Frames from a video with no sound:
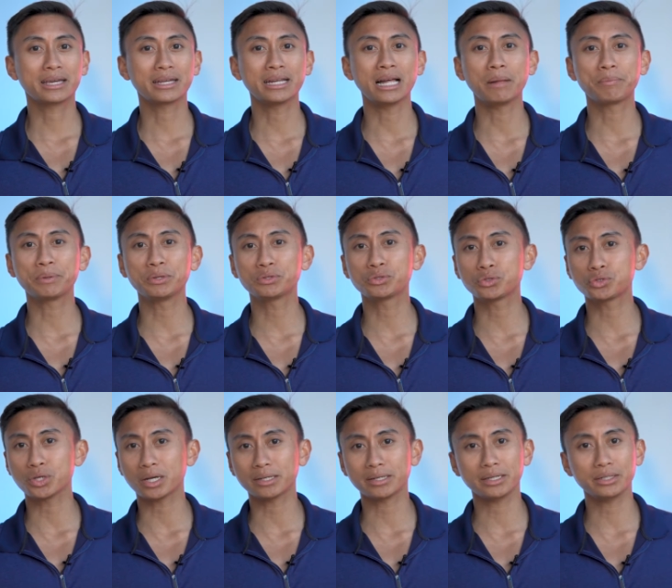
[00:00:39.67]
It can help you to
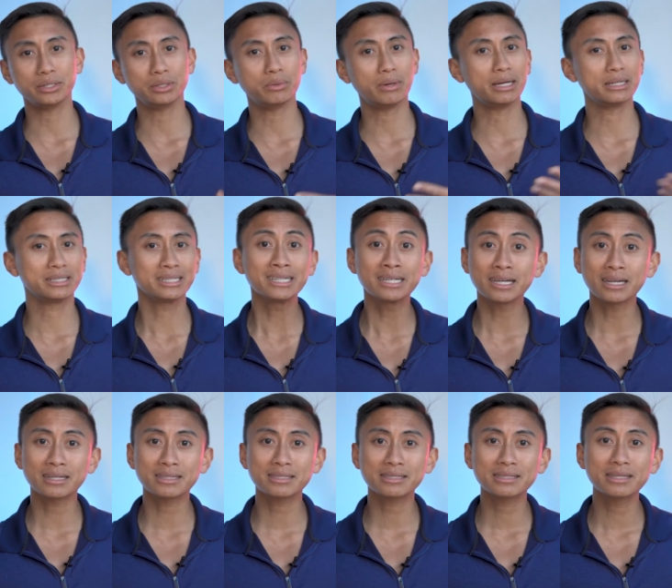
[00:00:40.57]
generate new
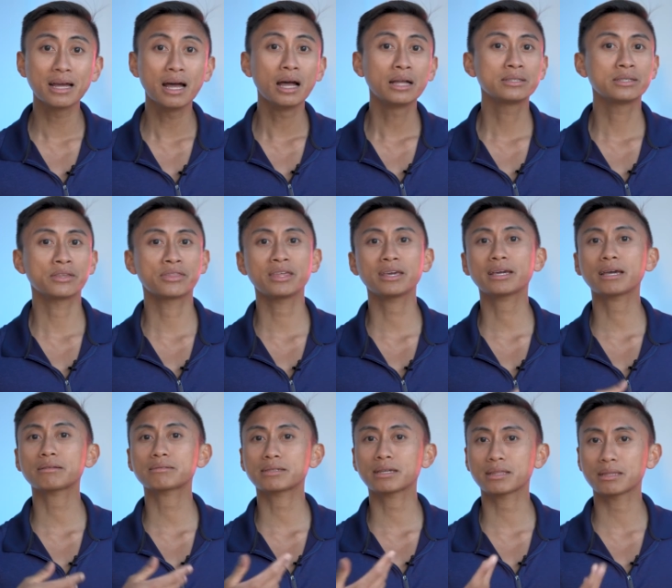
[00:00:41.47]
ideas, to
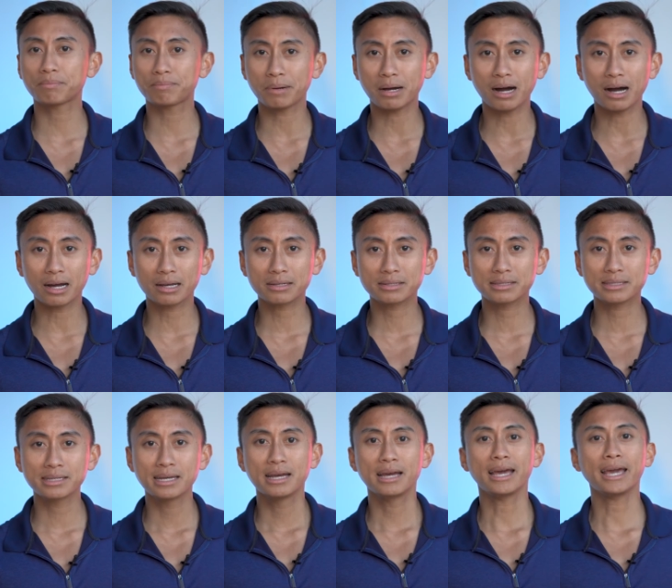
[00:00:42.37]
think outside the
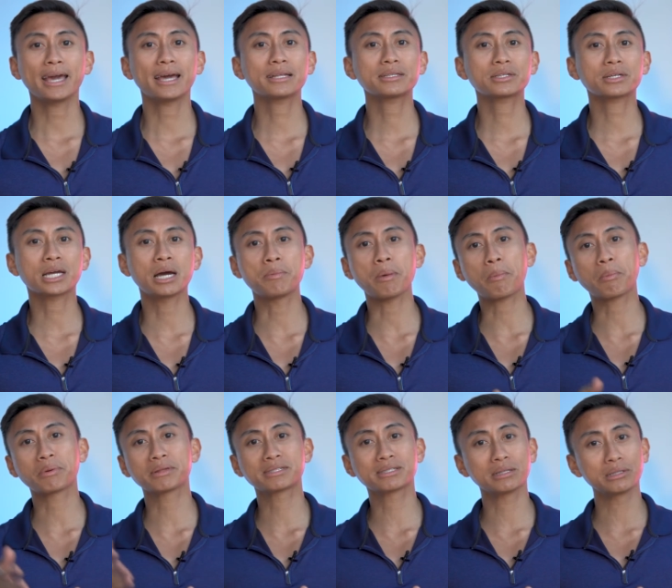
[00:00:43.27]
box, and to come
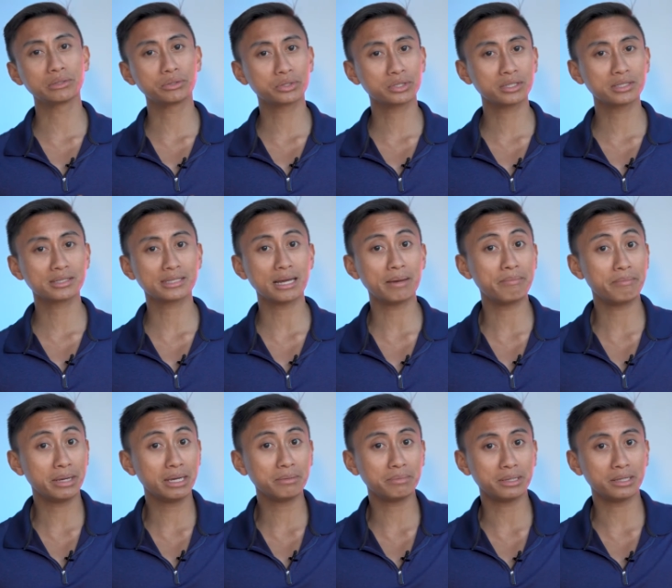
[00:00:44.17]
up with solutions that
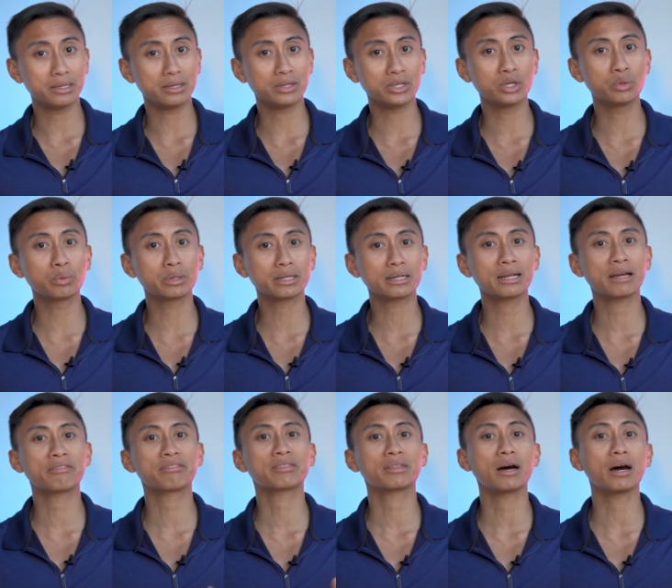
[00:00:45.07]
maybe you wouldn't
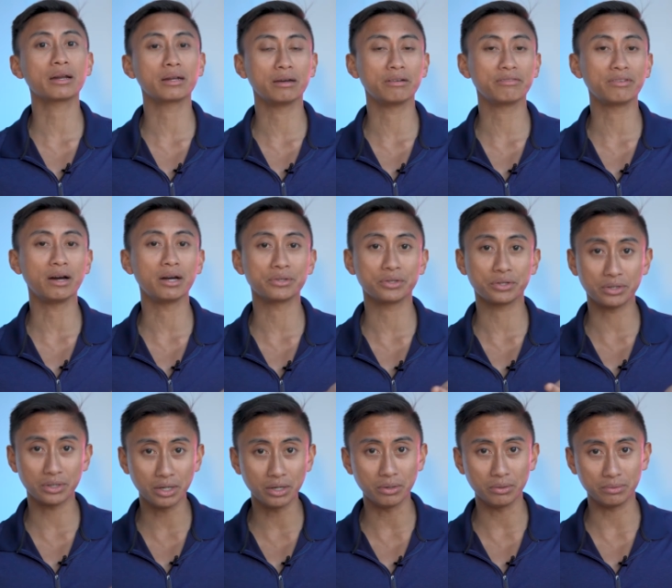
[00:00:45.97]
have thought of on
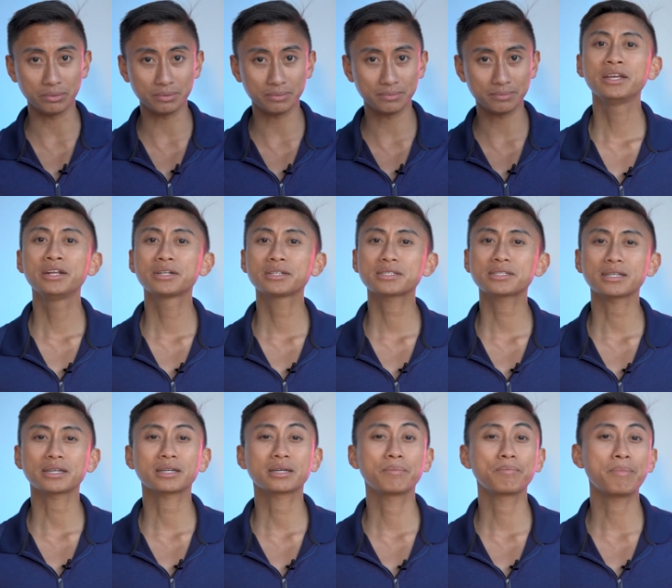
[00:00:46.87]
your own.
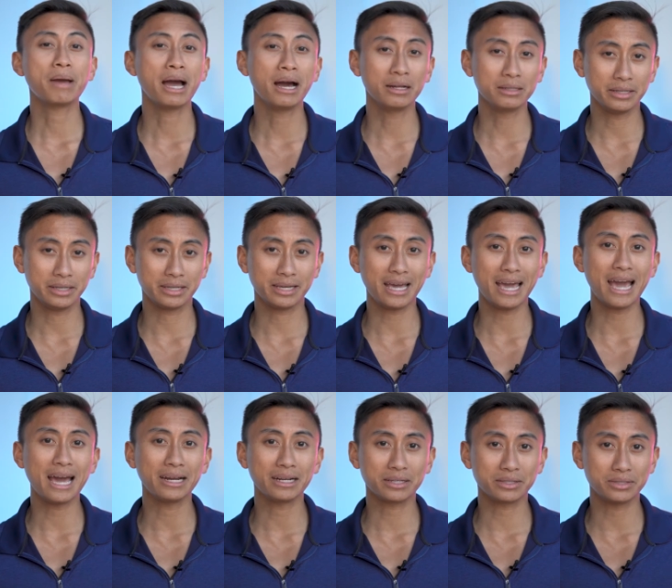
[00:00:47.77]
Here's a compelling
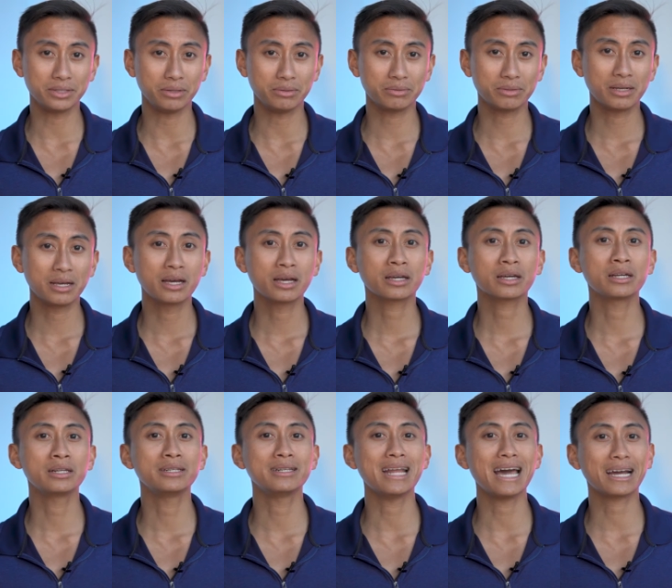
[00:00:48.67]
anecdote
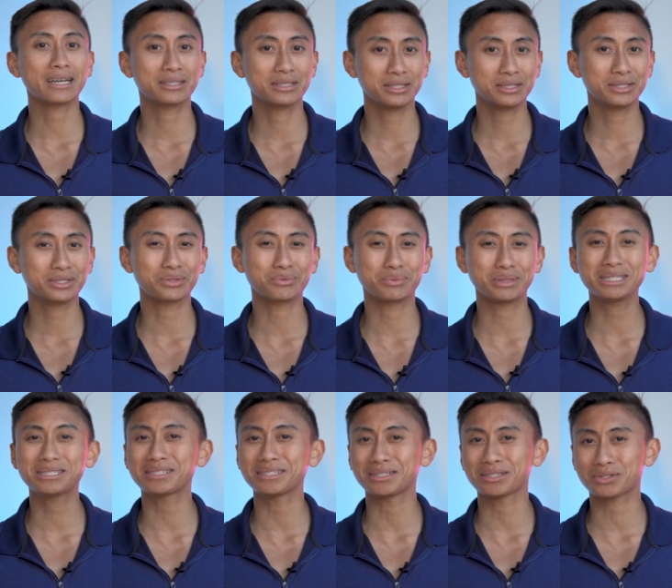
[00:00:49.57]
connected to
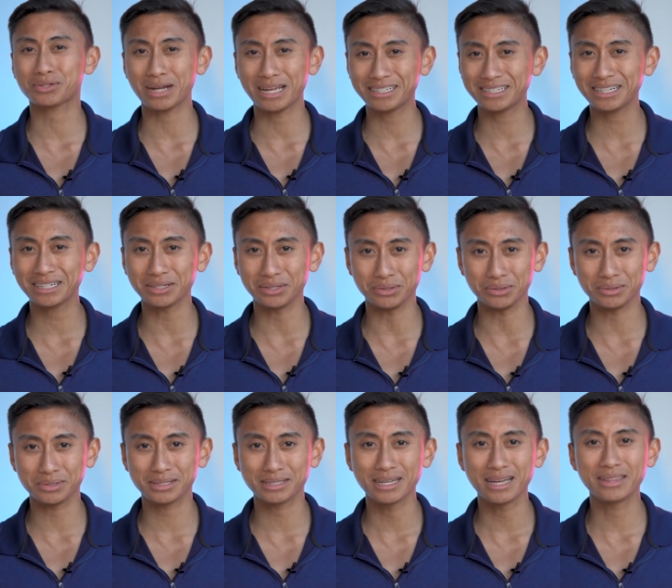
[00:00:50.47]
recent trending
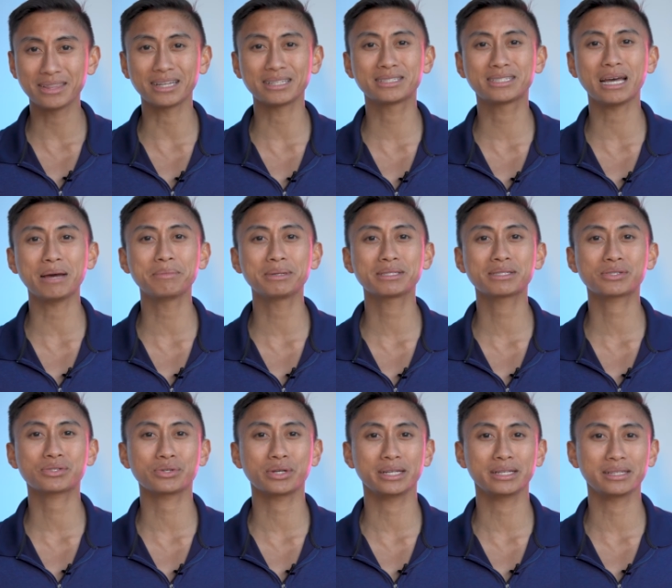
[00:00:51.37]
news that
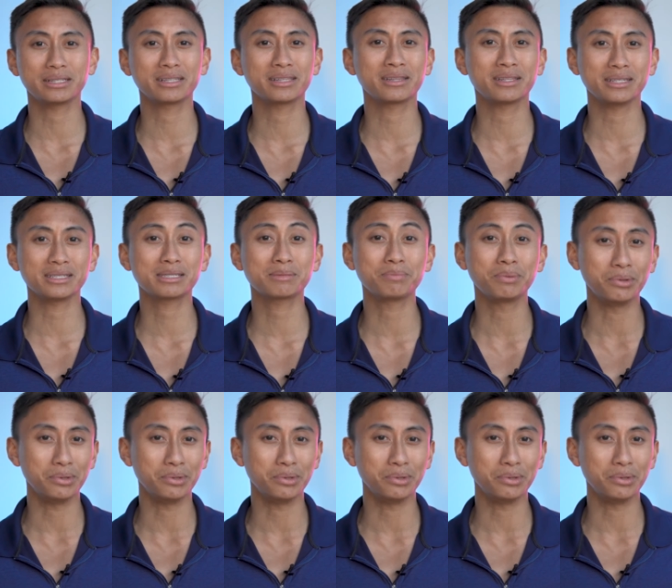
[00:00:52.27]
demonstrated this